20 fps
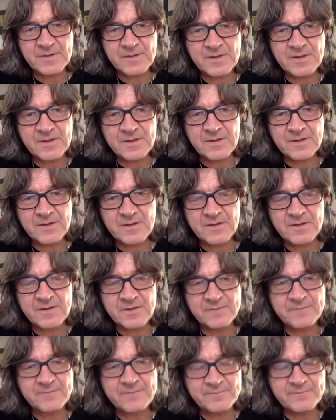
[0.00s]

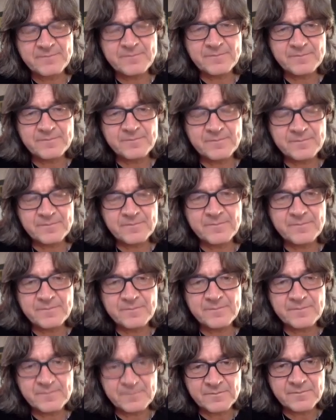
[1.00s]

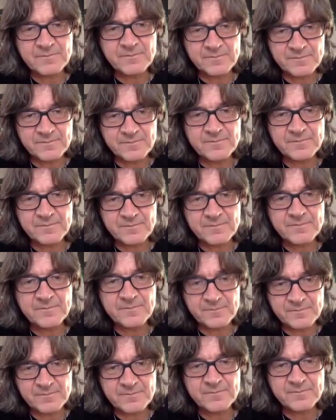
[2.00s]

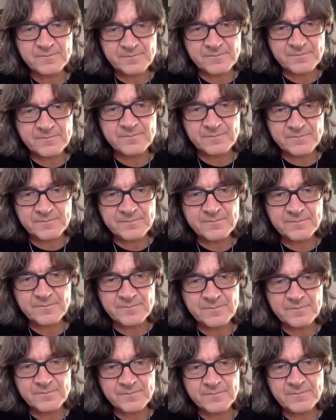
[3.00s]

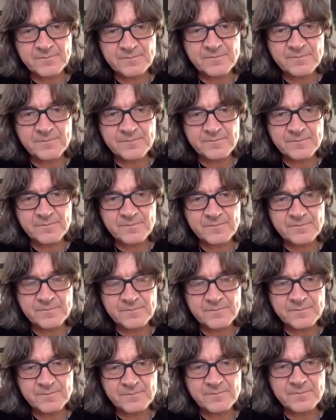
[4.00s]

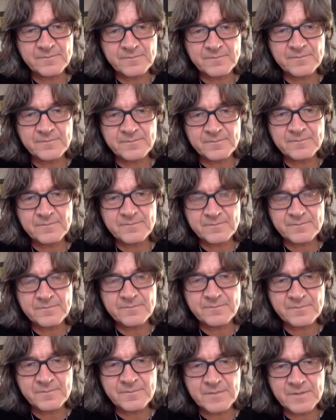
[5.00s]

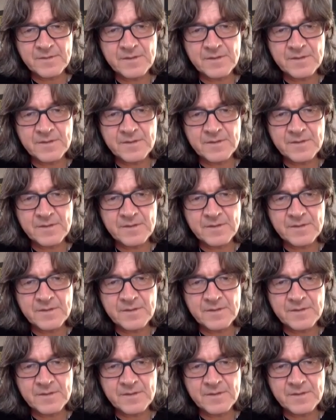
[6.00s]
(not speaking)